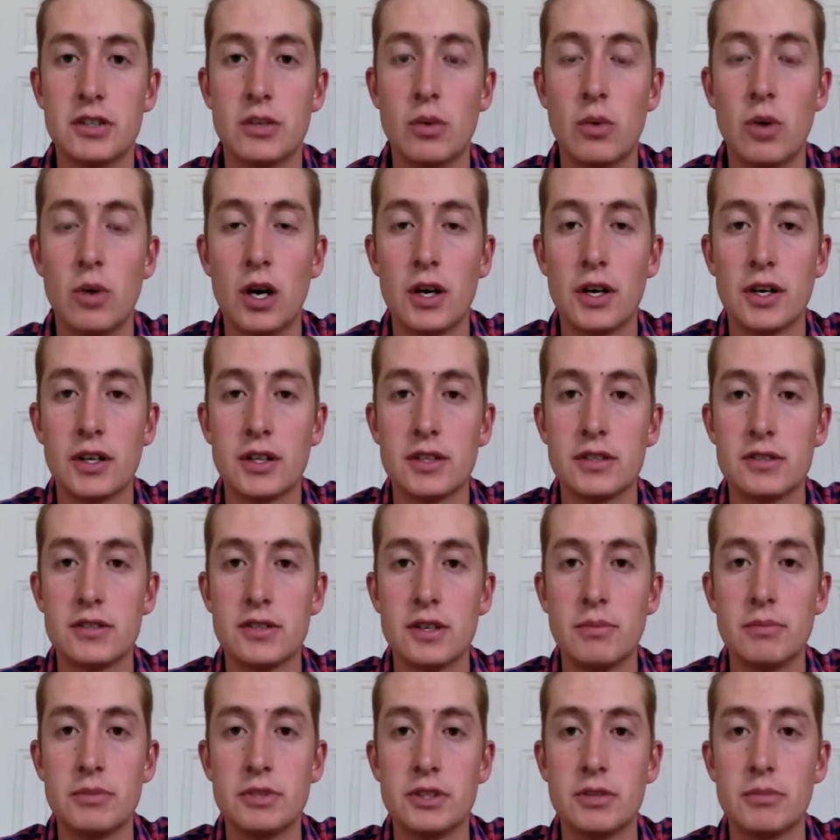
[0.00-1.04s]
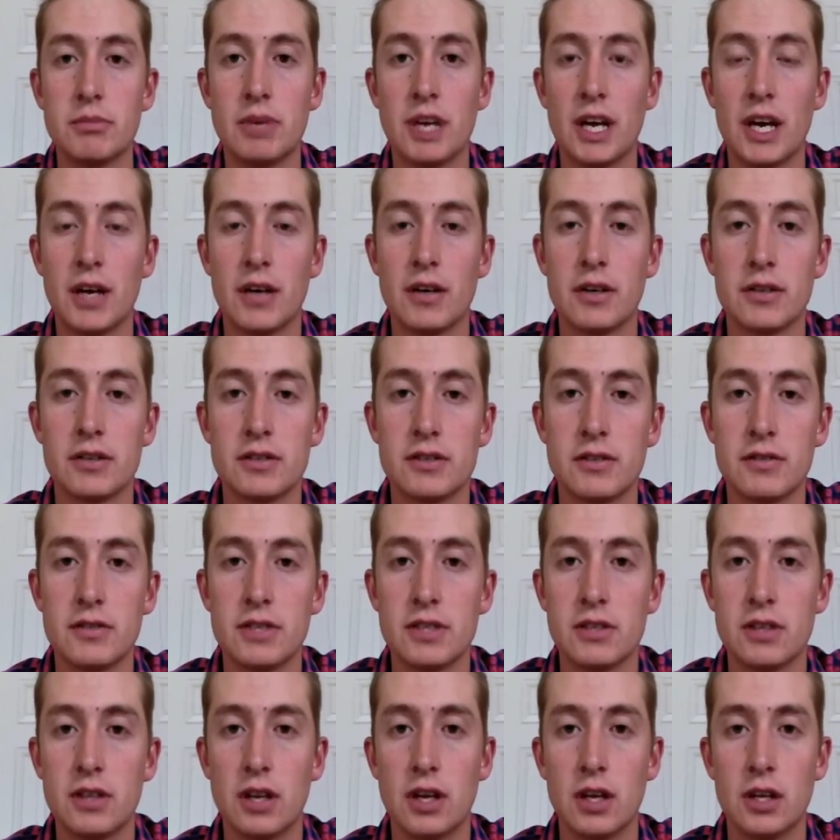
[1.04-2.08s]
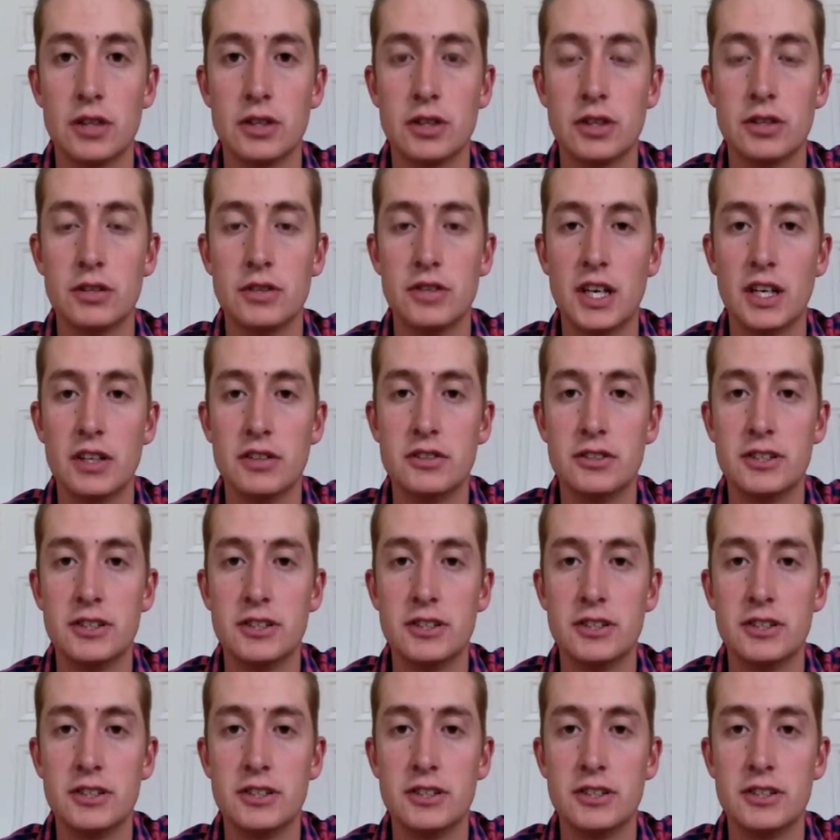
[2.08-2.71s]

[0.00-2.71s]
the water consumption patterns of these large hotel